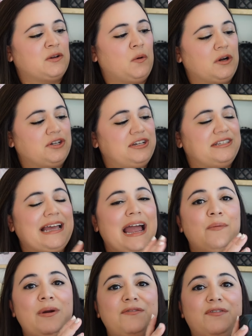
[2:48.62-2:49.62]
gorgeous. I
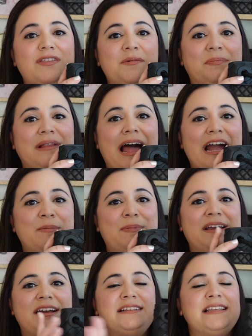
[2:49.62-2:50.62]
went for the black
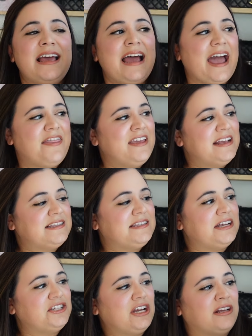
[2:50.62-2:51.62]
because I think it's
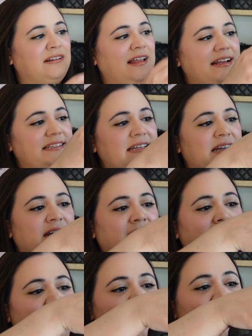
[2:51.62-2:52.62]
such a classic
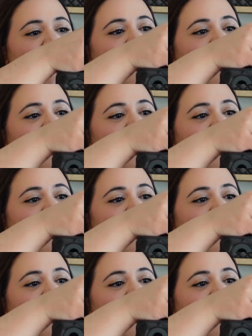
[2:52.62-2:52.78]
color,